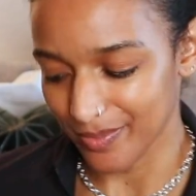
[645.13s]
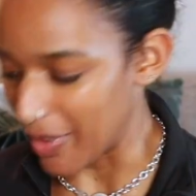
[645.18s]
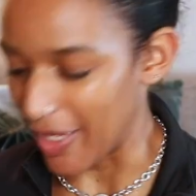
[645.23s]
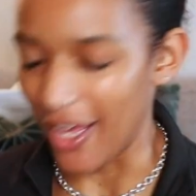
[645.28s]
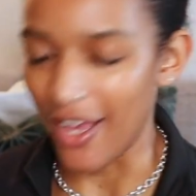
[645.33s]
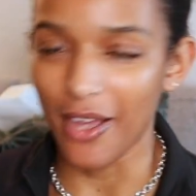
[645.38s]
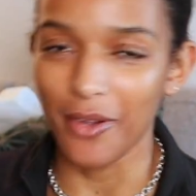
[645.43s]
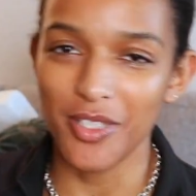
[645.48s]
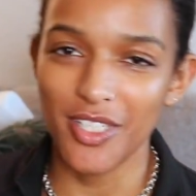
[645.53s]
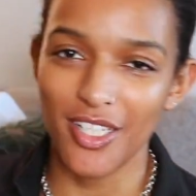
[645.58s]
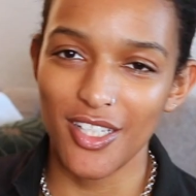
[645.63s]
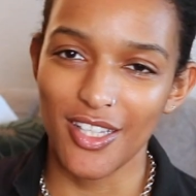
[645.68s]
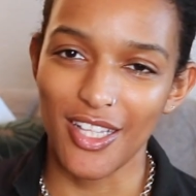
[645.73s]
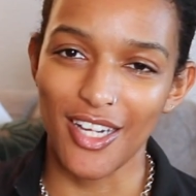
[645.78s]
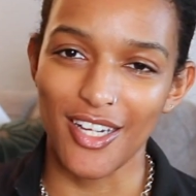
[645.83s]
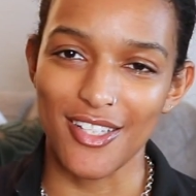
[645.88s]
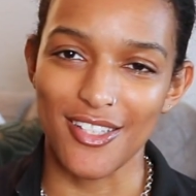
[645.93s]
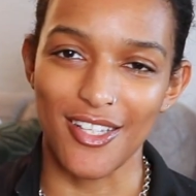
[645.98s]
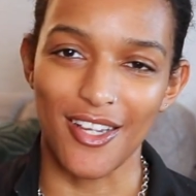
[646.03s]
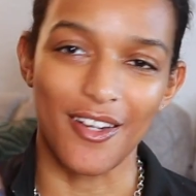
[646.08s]
Yeah, I would say that
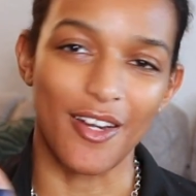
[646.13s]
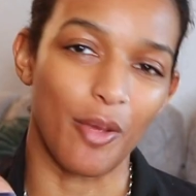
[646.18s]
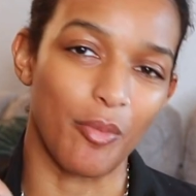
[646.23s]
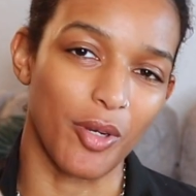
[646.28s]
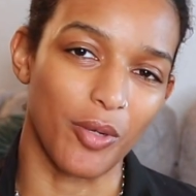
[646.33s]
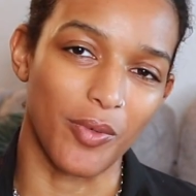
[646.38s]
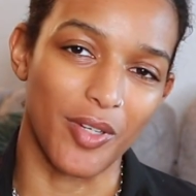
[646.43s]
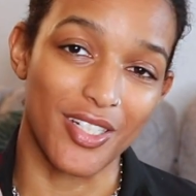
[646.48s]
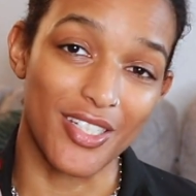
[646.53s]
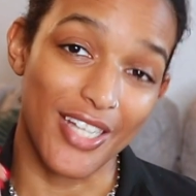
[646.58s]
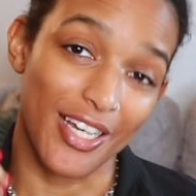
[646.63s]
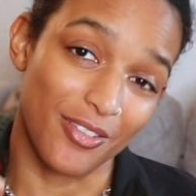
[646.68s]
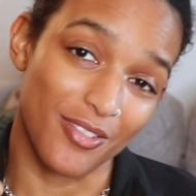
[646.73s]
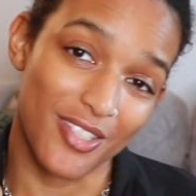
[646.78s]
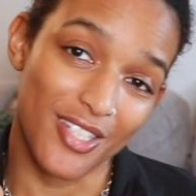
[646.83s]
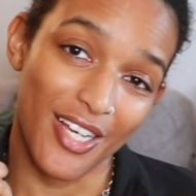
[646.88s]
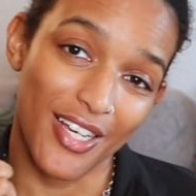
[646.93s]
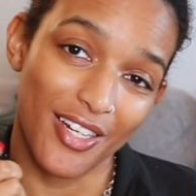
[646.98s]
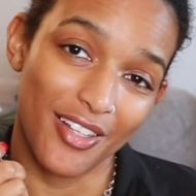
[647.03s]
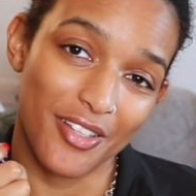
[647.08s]
that is the number one
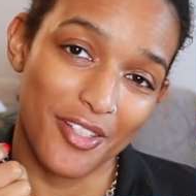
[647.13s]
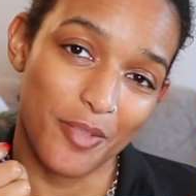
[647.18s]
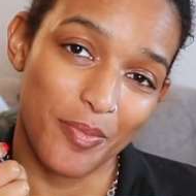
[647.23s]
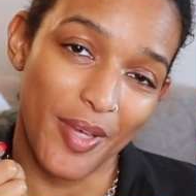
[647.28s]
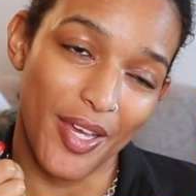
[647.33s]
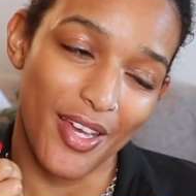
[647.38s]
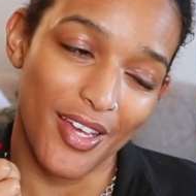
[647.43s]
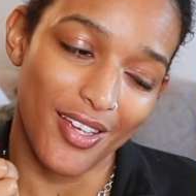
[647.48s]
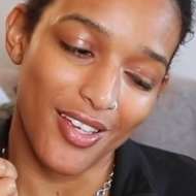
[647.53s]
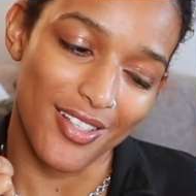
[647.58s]
downside of this bag,